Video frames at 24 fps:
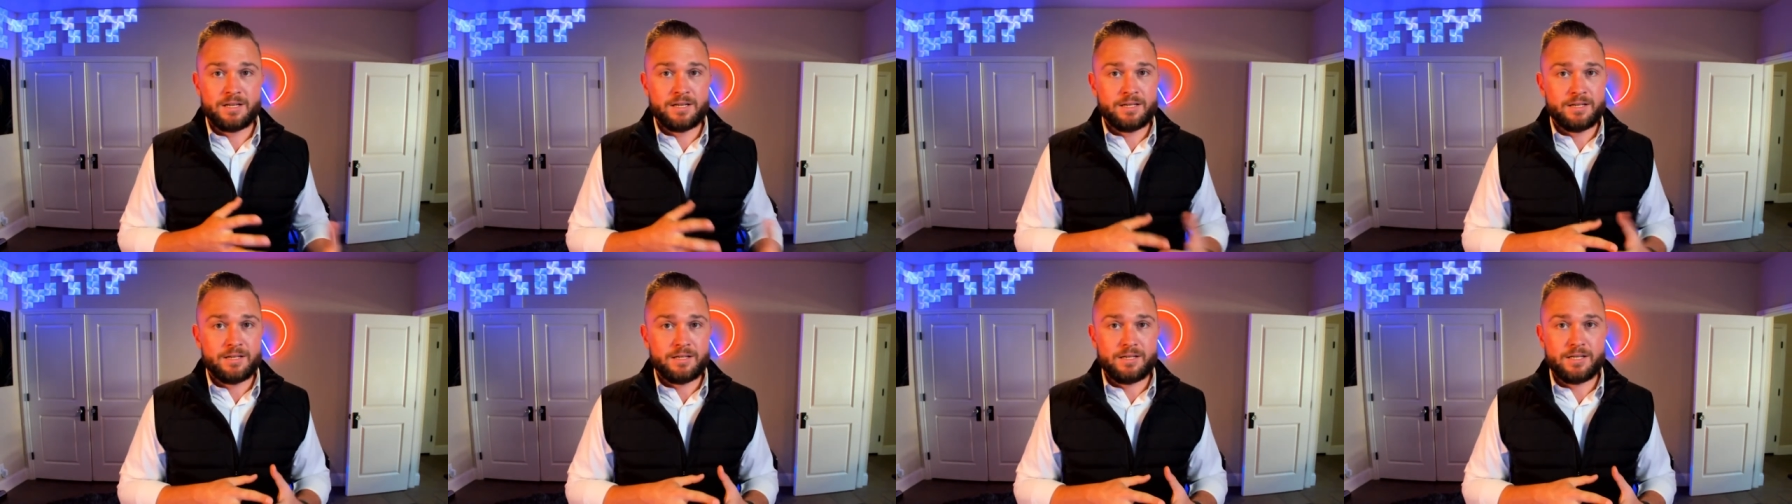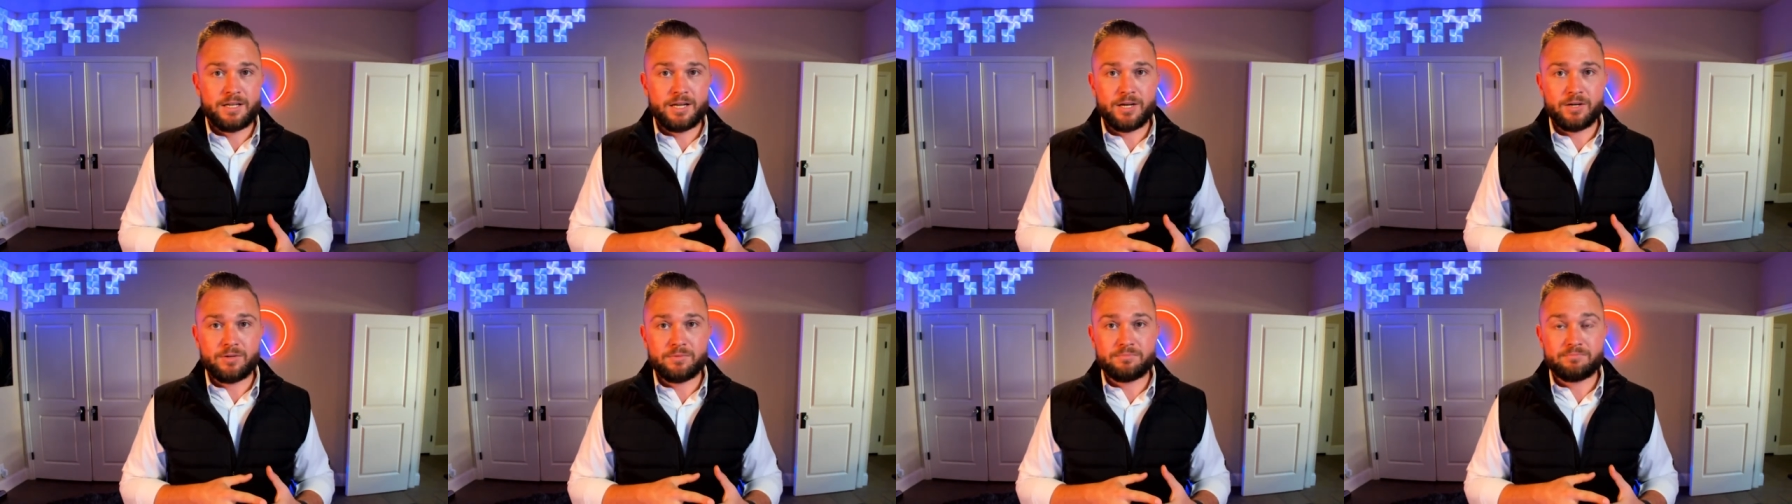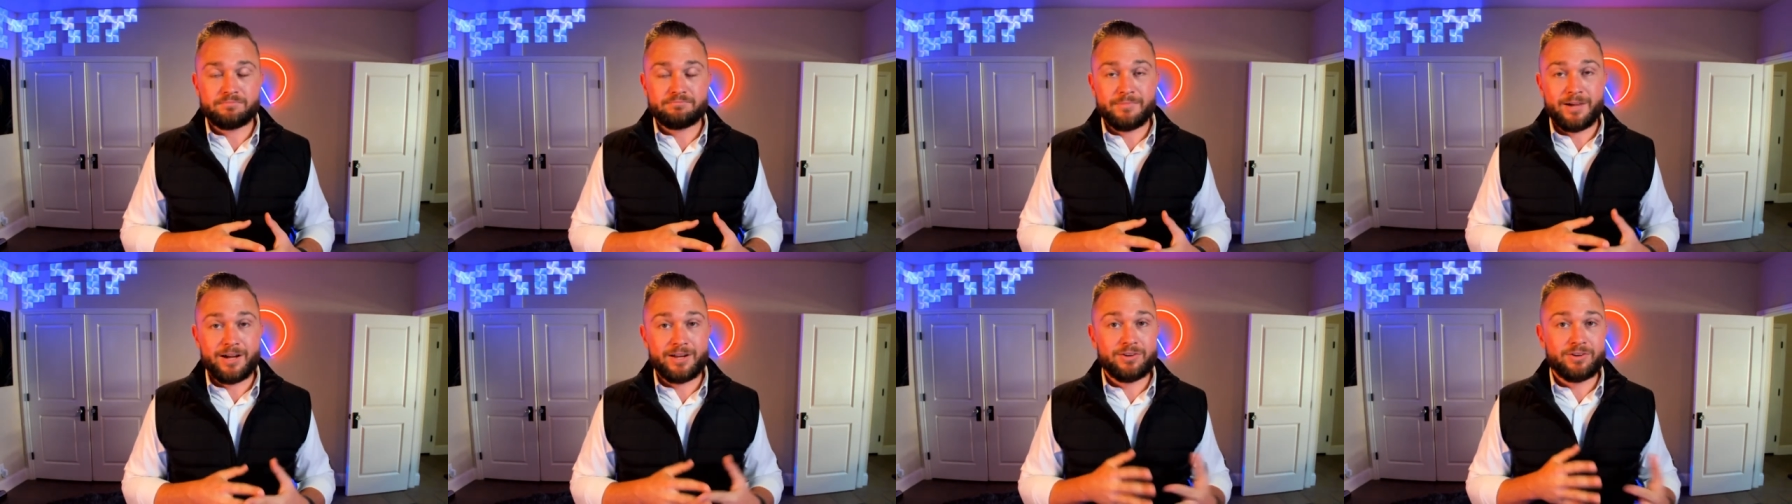you know,
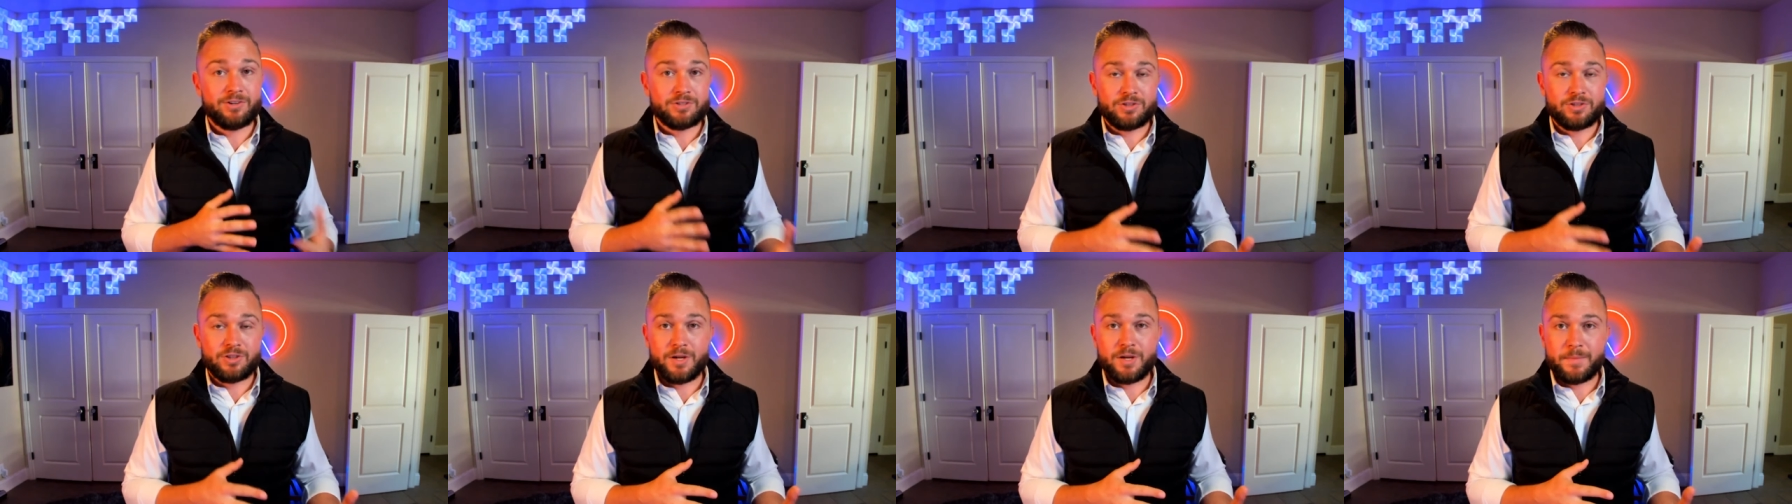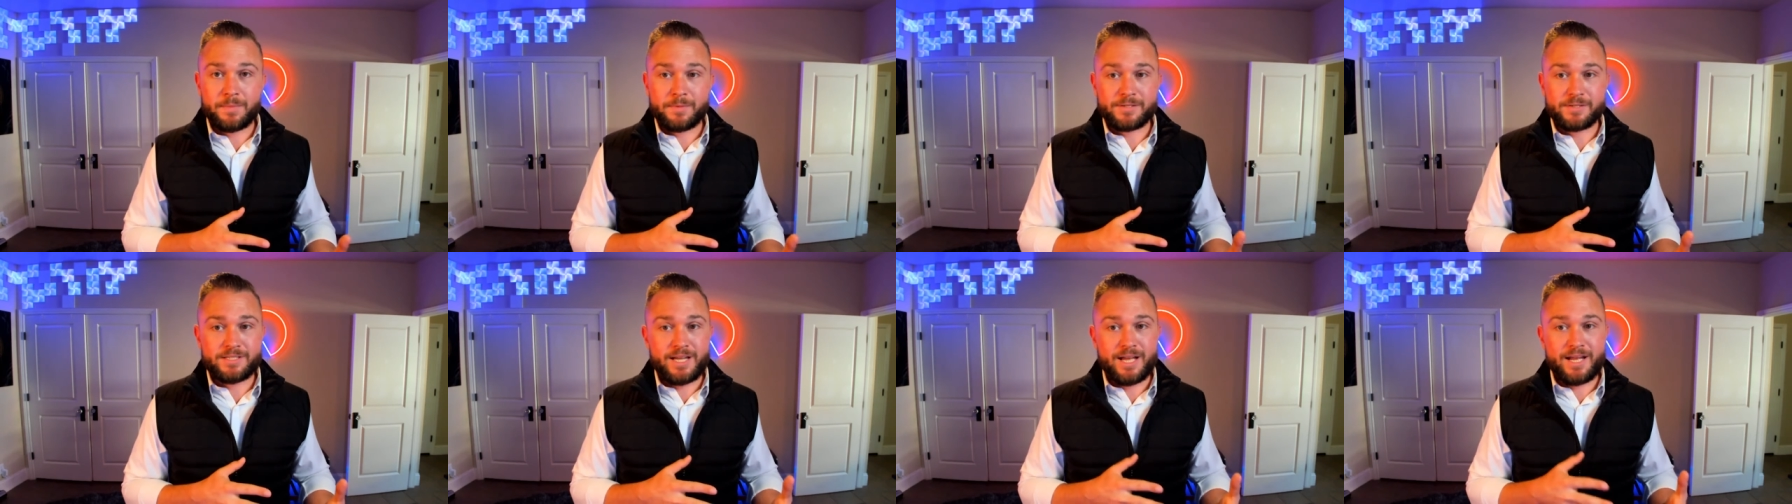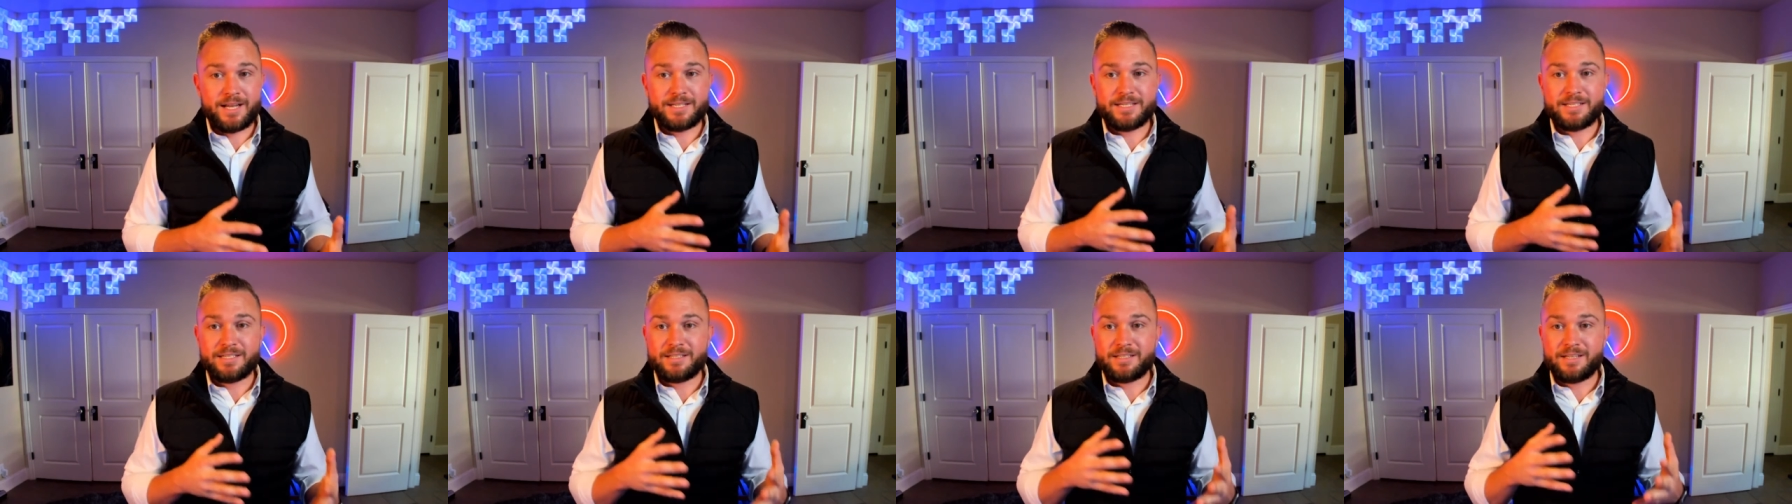under three
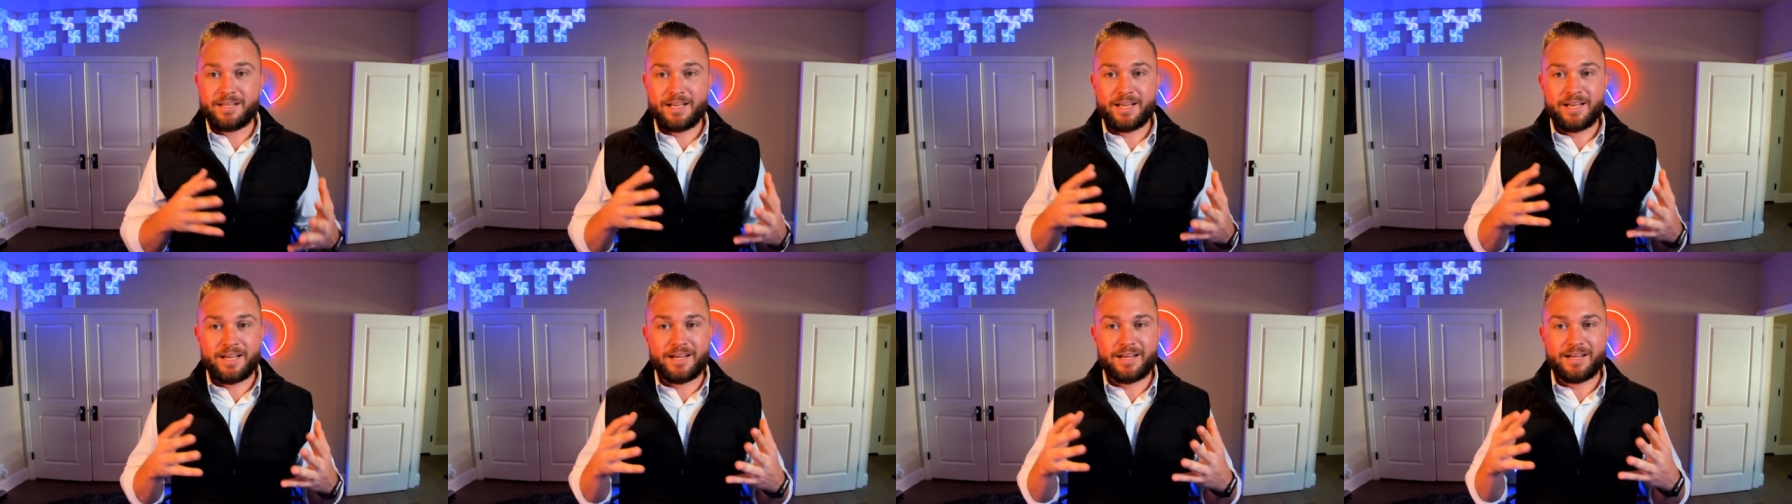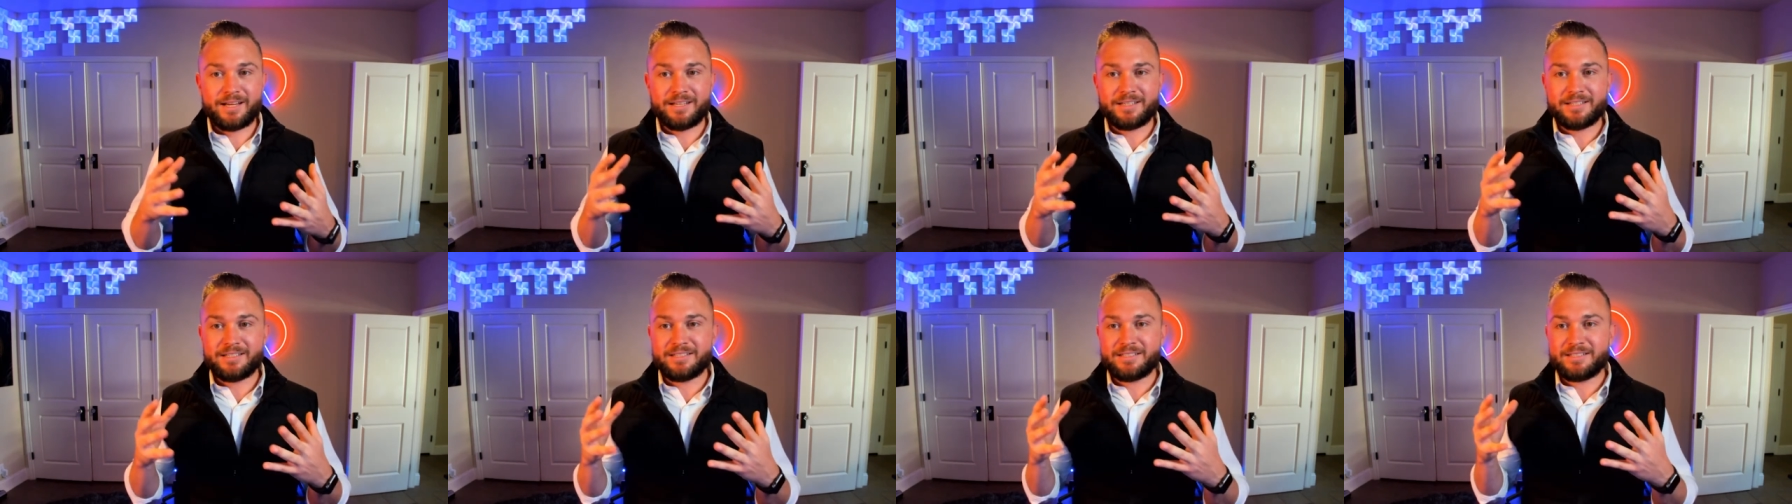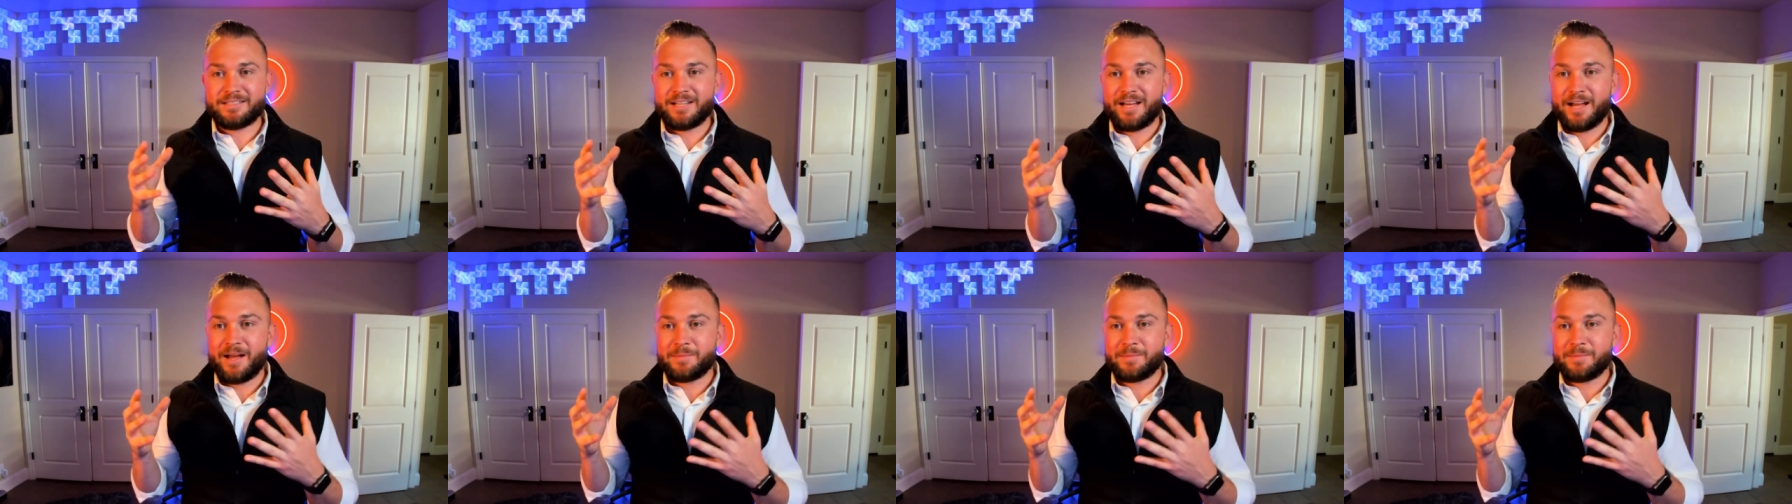percent and